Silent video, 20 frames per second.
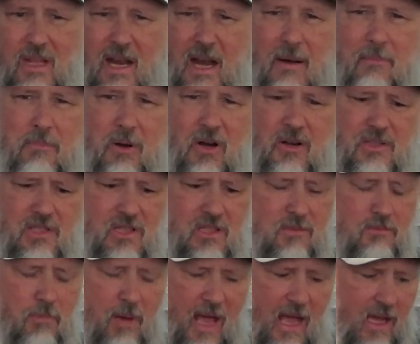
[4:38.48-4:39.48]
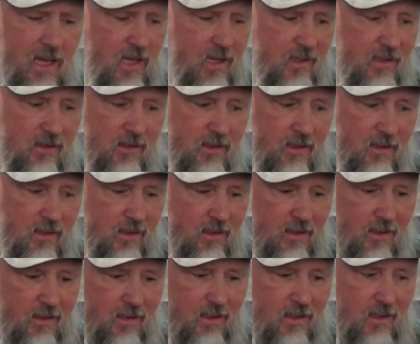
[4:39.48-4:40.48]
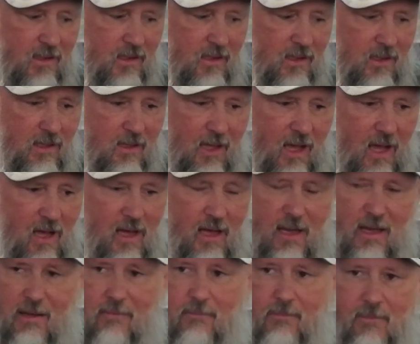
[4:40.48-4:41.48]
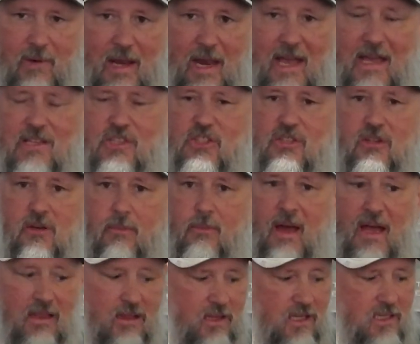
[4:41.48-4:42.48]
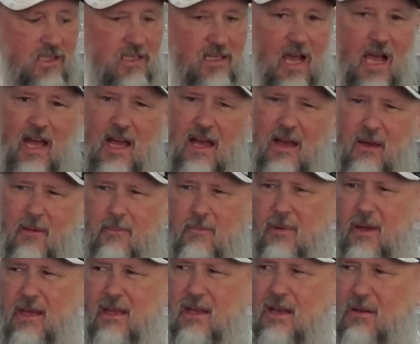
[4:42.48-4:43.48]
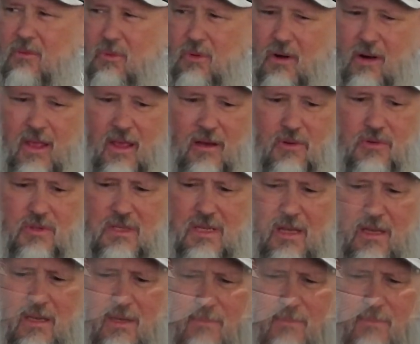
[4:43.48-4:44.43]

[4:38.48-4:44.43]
that I purchased back in last year about this time in one of those